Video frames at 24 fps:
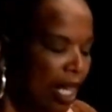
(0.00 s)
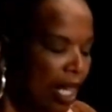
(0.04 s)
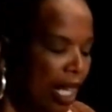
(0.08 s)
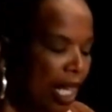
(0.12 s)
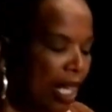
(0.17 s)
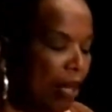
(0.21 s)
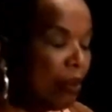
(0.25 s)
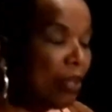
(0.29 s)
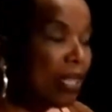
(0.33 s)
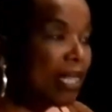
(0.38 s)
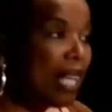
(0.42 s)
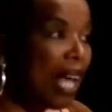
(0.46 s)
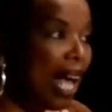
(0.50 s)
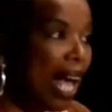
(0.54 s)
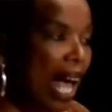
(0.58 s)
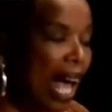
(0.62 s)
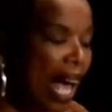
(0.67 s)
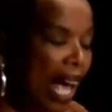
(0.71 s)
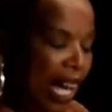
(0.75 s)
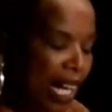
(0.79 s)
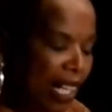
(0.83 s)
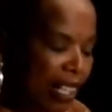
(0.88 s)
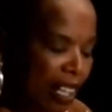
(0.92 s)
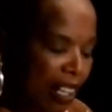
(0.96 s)
It was the
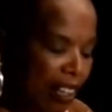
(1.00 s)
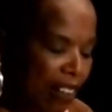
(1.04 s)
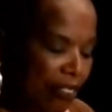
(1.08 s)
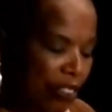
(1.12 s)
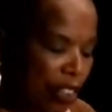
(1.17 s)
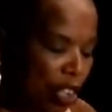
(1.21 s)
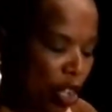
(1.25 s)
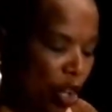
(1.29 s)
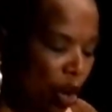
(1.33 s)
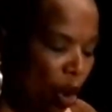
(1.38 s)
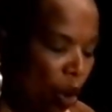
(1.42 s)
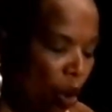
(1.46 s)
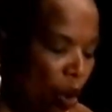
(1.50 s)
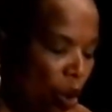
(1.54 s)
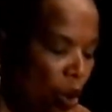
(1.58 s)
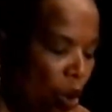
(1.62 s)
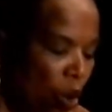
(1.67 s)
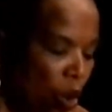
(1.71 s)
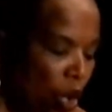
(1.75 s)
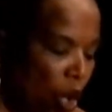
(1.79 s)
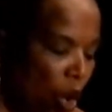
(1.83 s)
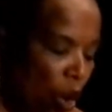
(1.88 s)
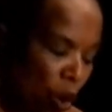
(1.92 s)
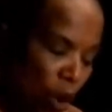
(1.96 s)
height of the
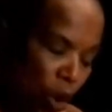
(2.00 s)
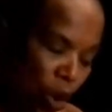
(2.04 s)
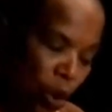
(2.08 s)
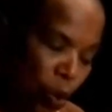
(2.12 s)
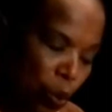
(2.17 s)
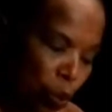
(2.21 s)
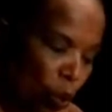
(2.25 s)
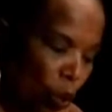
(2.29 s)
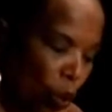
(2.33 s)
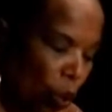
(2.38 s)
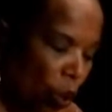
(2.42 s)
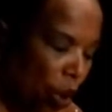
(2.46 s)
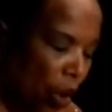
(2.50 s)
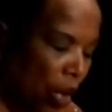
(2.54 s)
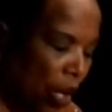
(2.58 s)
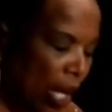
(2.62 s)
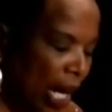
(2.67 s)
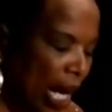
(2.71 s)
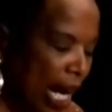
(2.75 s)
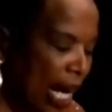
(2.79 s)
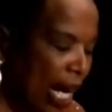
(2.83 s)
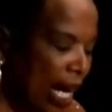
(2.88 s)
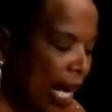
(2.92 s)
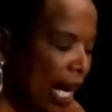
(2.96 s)
Cold War,
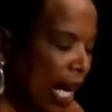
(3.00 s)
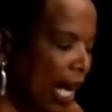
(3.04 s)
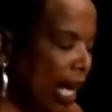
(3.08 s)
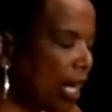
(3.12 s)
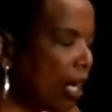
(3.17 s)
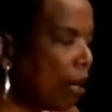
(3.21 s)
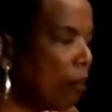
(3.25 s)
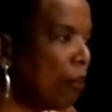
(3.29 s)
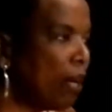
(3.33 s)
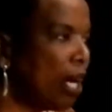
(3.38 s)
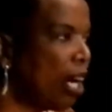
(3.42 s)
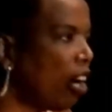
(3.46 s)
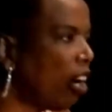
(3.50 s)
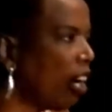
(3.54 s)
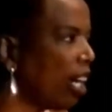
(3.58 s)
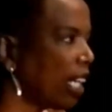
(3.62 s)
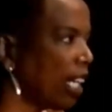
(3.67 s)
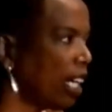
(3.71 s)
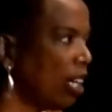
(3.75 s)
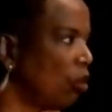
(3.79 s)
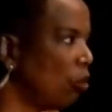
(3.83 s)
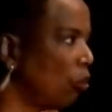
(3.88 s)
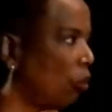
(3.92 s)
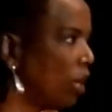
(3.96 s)
and
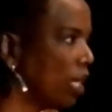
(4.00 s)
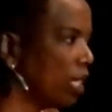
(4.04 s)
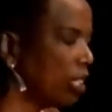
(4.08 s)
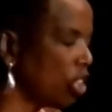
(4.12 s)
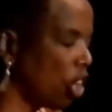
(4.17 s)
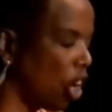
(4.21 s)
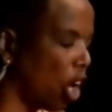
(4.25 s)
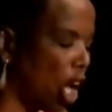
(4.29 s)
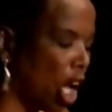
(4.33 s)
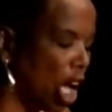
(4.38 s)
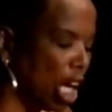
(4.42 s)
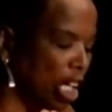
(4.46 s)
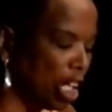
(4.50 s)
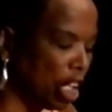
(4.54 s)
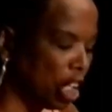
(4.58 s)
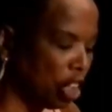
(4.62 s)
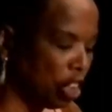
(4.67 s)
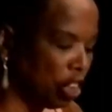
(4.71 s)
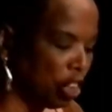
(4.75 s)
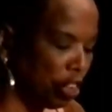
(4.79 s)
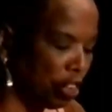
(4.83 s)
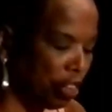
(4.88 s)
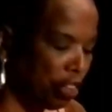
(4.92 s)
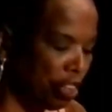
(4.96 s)
America was on
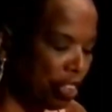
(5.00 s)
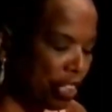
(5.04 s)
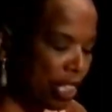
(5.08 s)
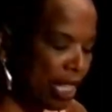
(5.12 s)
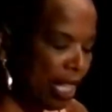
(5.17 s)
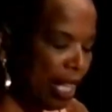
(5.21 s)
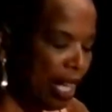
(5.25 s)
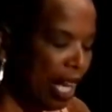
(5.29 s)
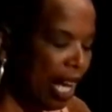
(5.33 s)
alert.